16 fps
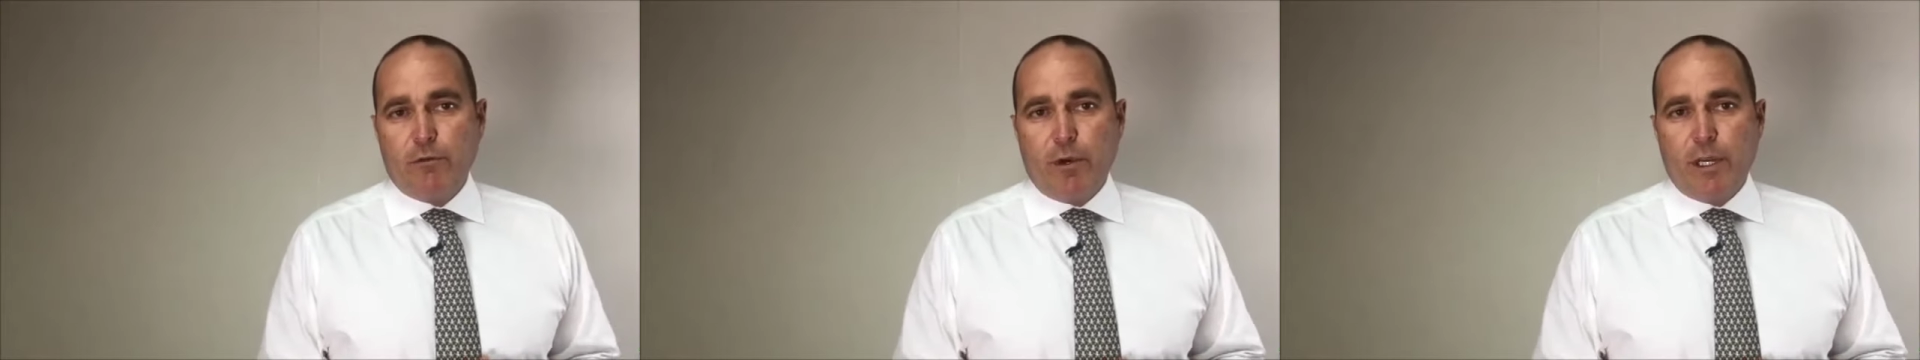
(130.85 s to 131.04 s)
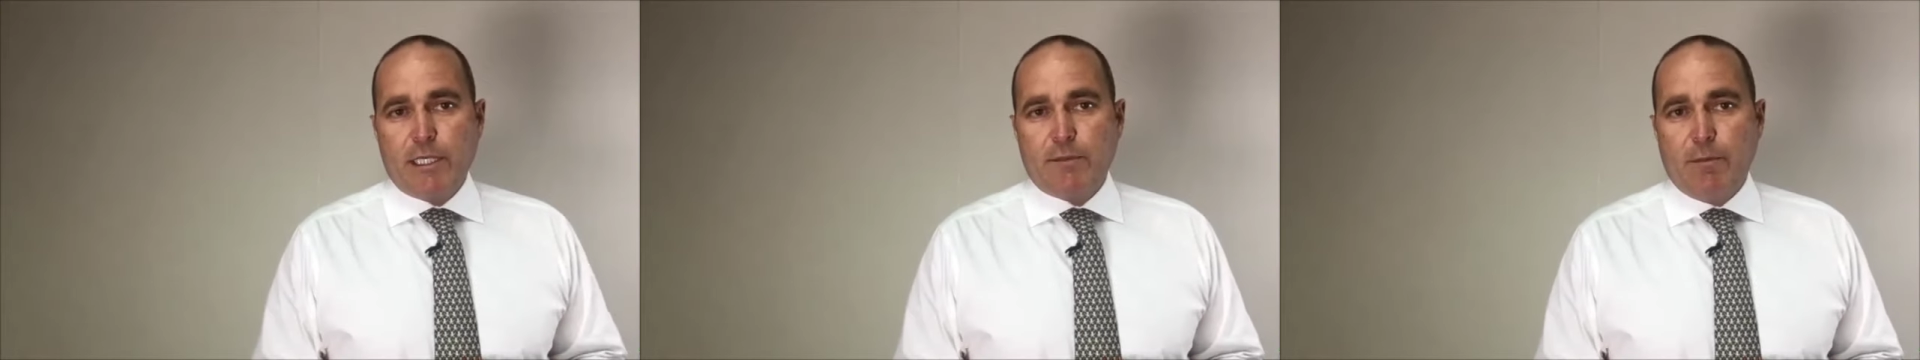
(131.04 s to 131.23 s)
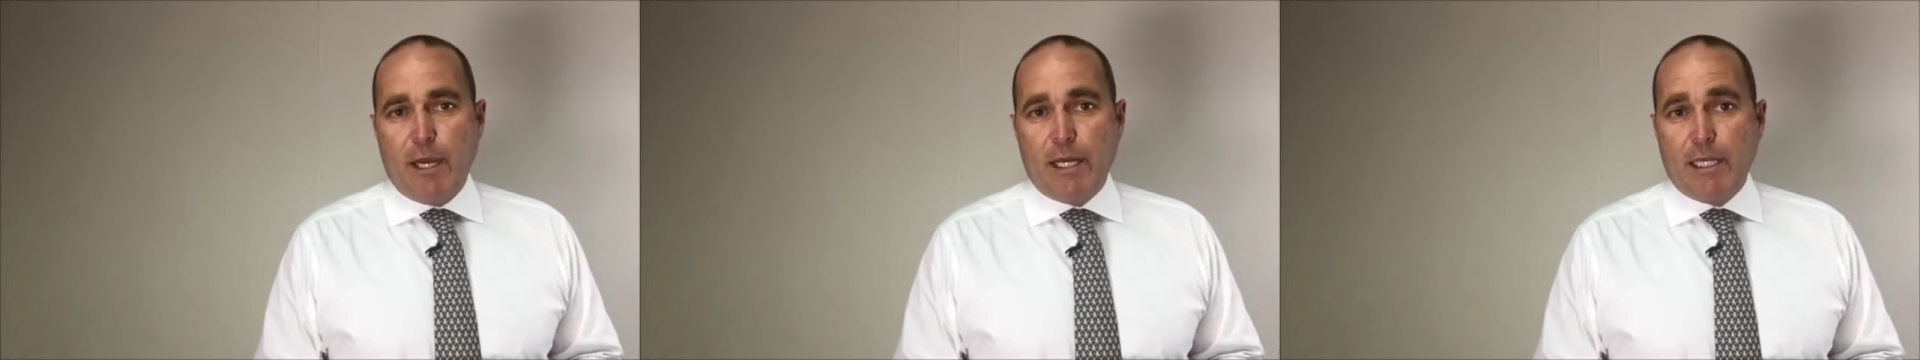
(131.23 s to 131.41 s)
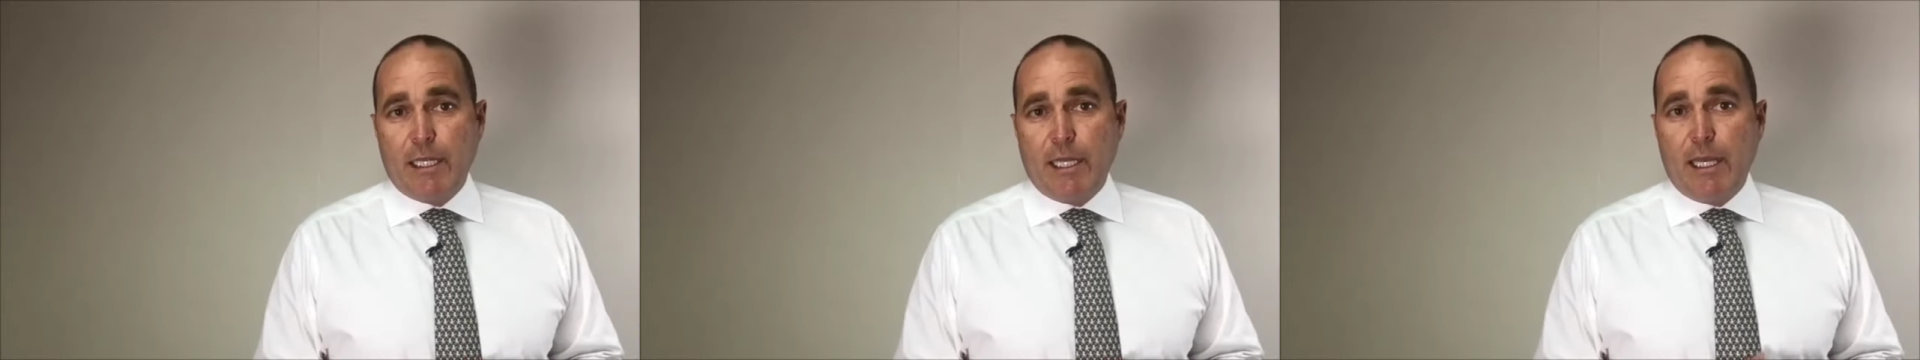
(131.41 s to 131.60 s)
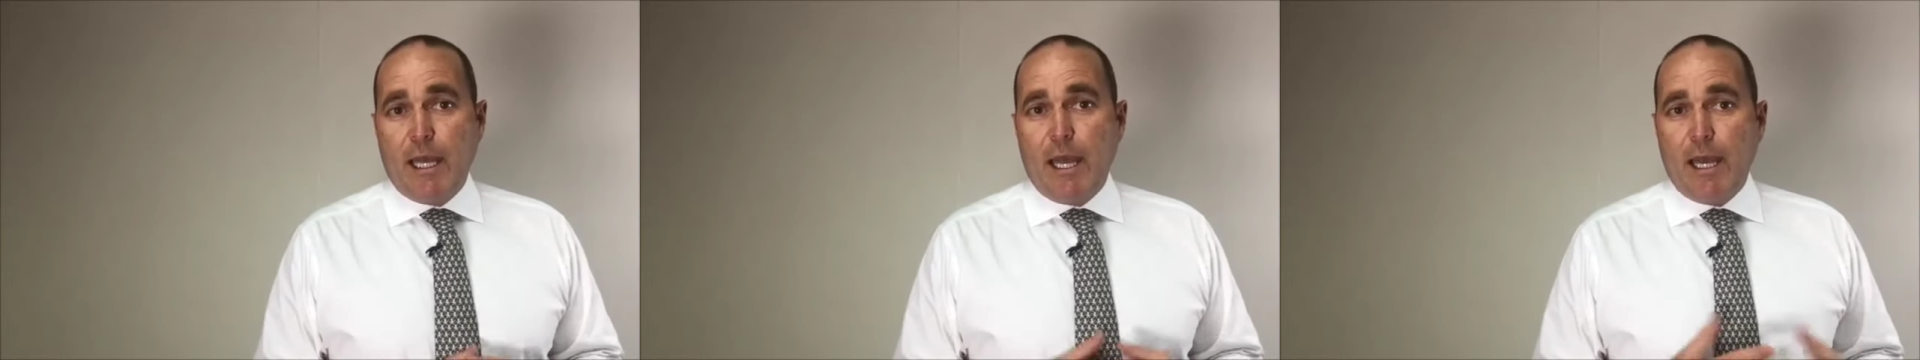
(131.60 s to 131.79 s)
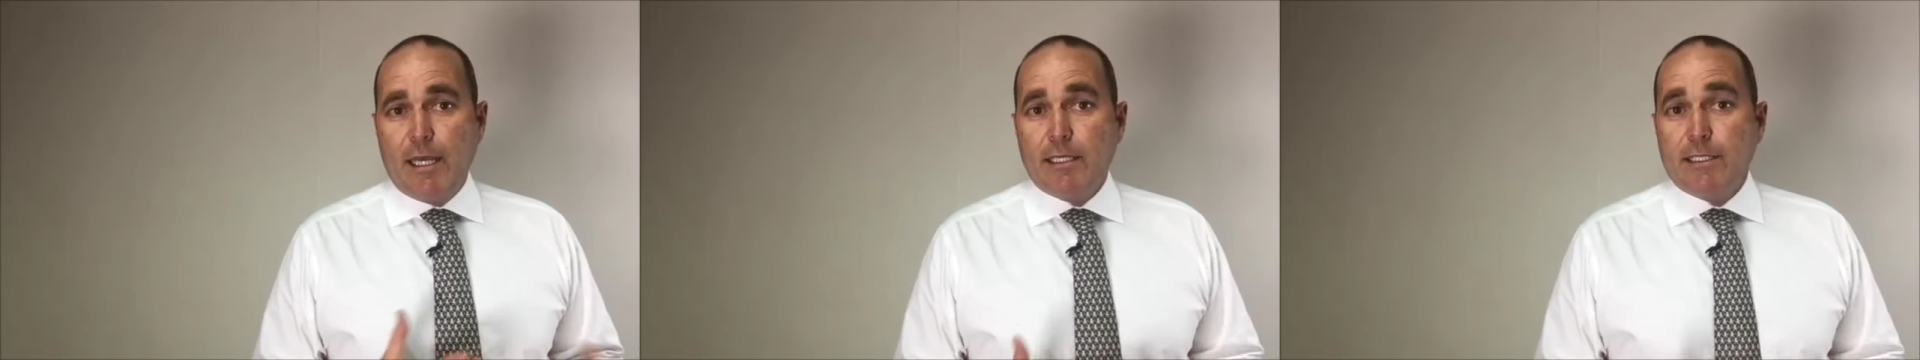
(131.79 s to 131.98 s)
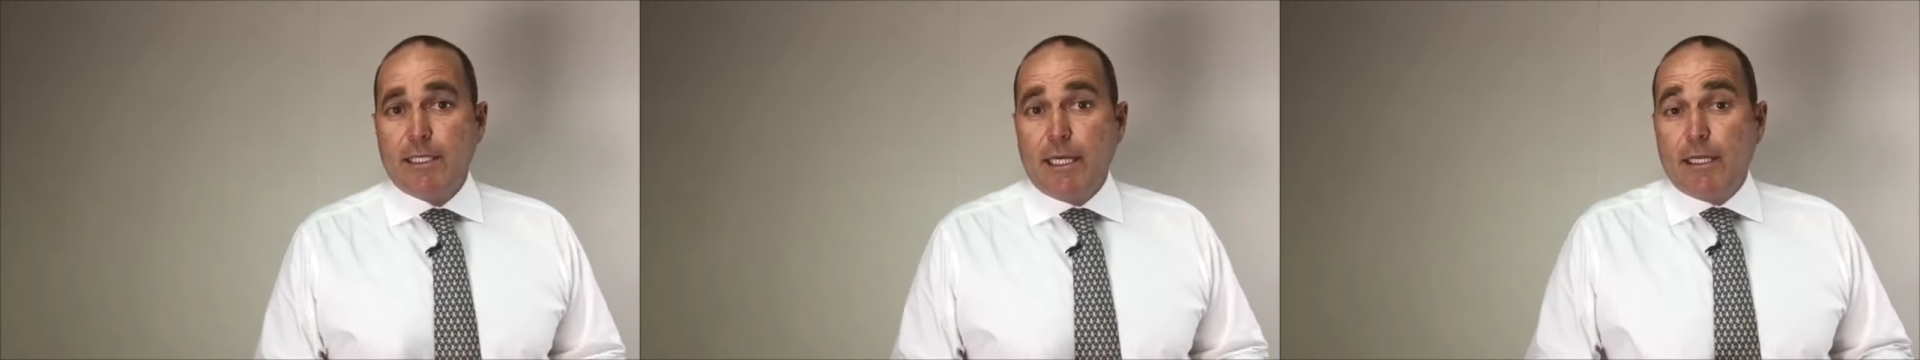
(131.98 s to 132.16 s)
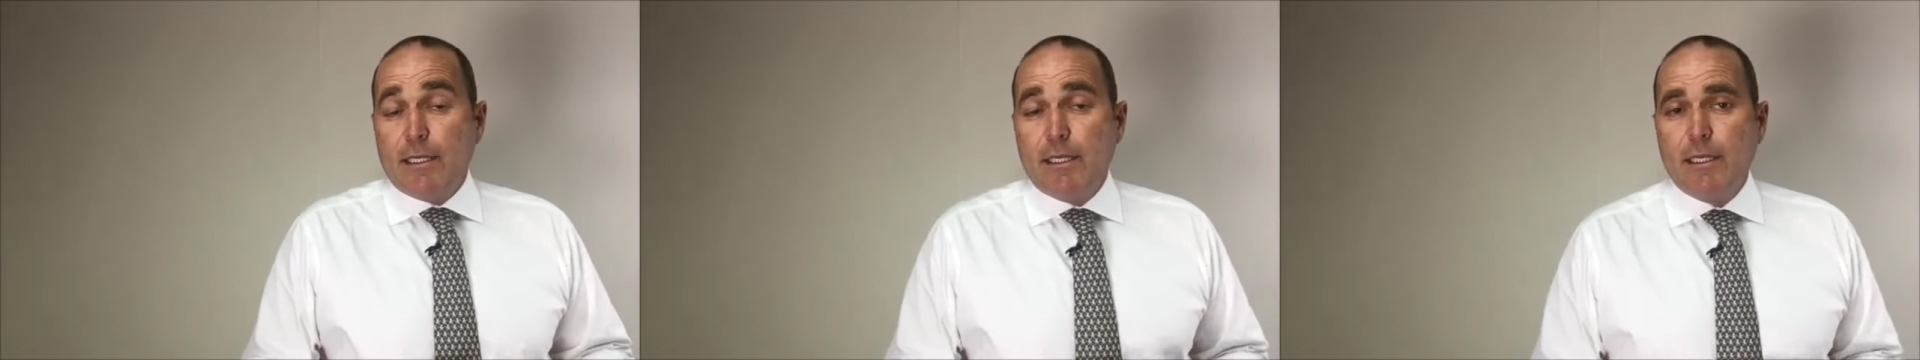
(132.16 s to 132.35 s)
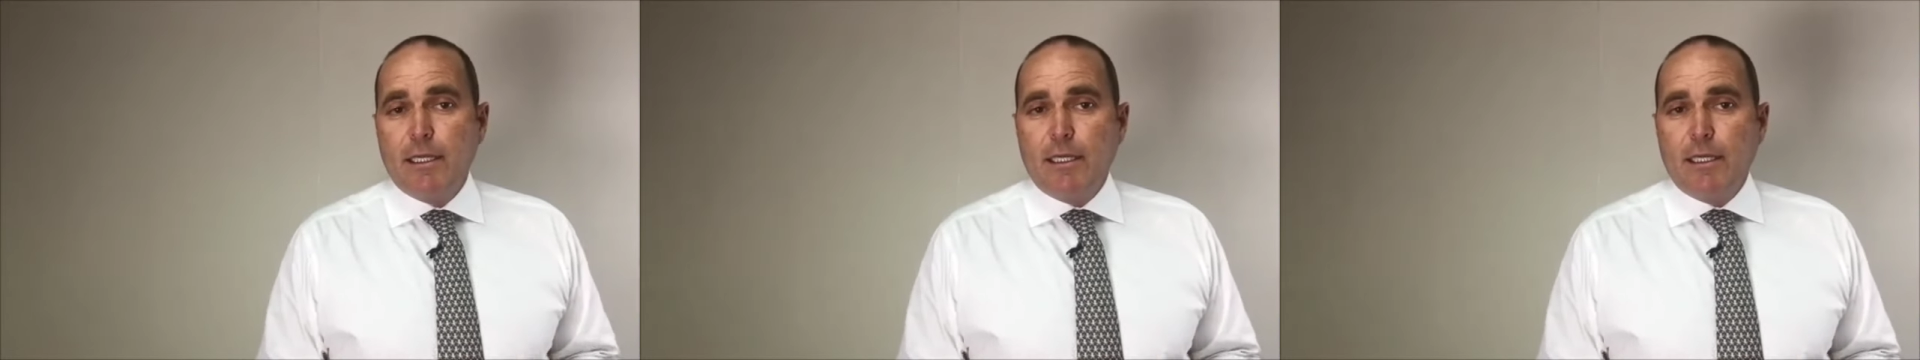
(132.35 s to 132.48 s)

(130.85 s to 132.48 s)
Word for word: raise money and debt